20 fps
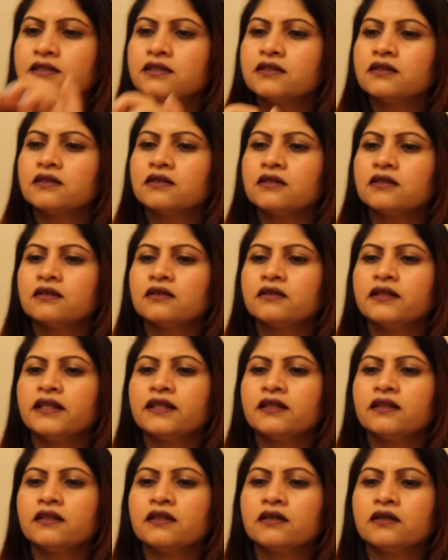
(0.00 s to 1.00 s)

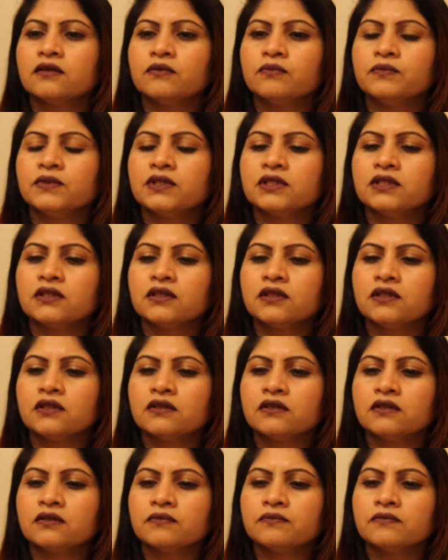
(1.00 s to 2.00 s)
the the the
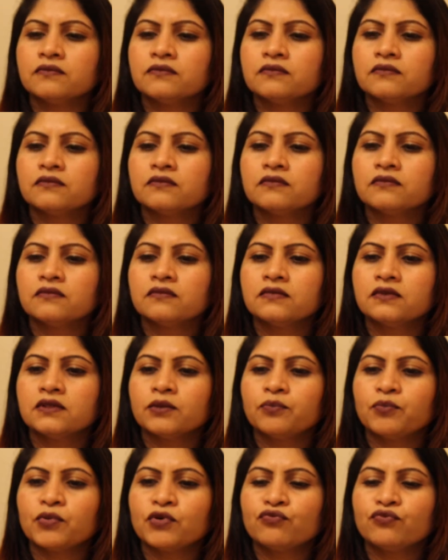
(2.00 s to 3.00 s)
the
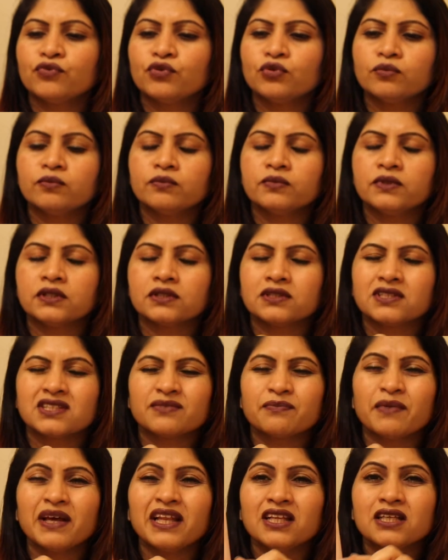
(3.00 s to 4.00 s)
the perfume the
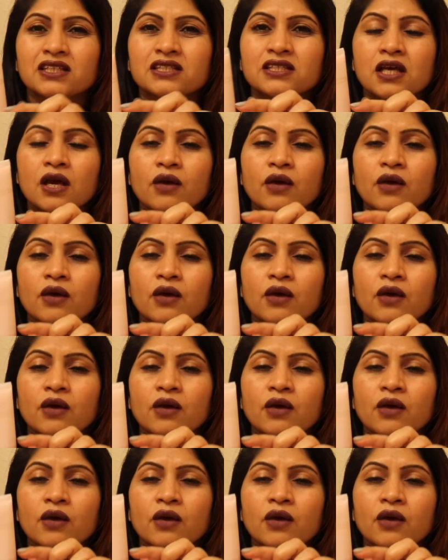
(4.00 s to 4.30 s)
smell is